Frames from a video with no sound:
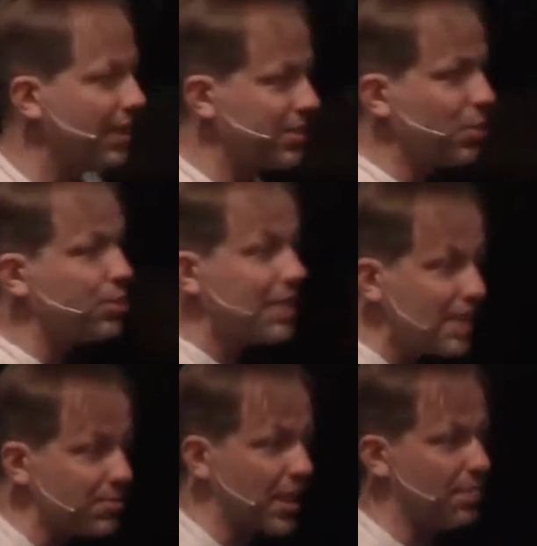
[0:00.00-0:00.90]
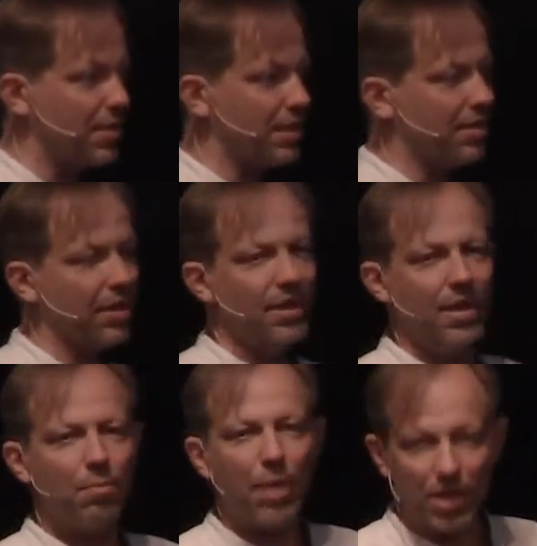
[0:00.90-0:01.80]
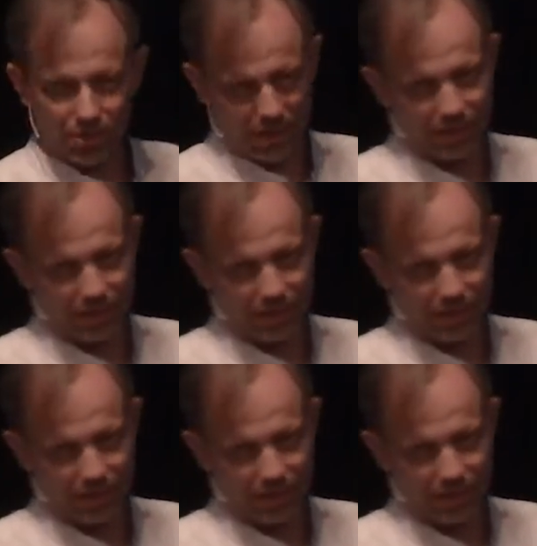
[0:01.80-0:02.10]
And your teams have been part of